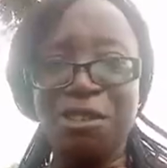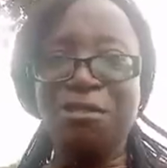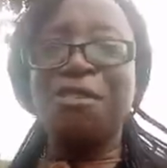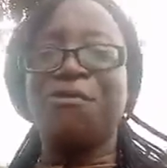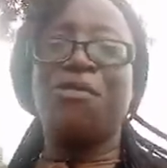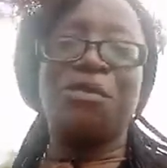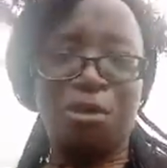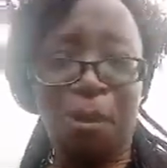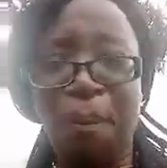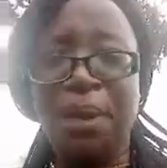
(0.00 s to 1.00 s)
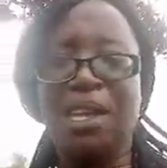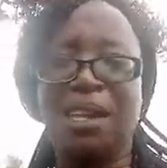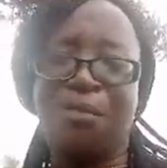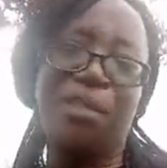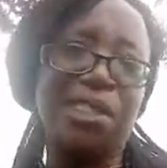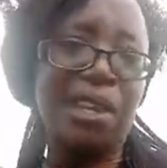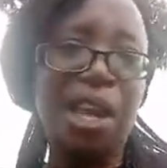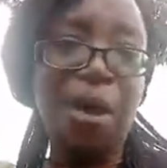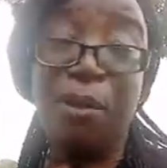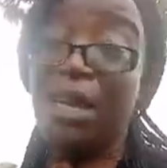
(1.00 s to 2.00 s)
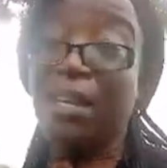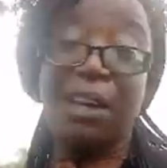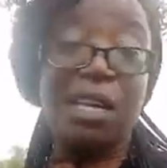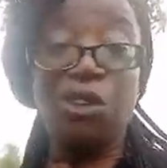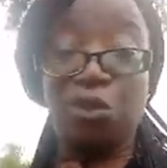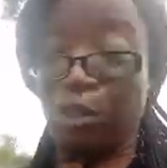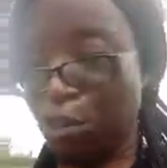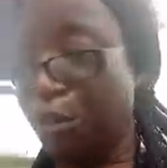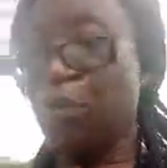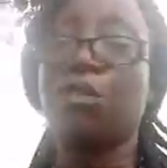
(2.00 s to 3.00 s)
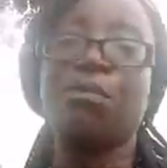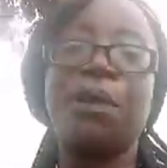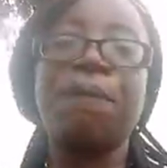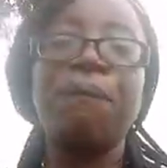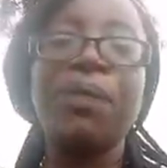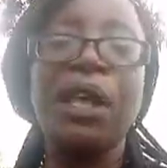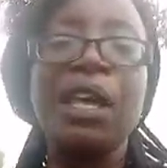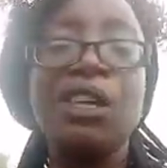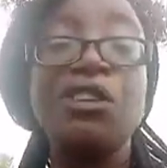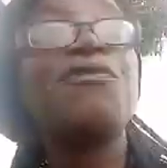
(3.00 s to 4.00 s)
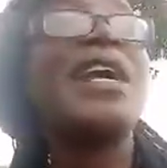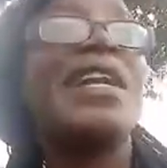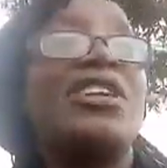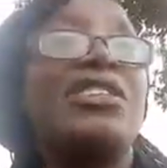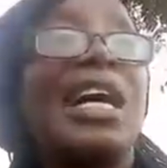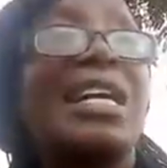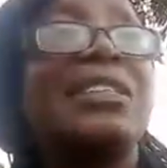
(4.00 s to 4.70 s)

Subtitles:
love those topics and everything. But I never knew it would be useful to me. You find out that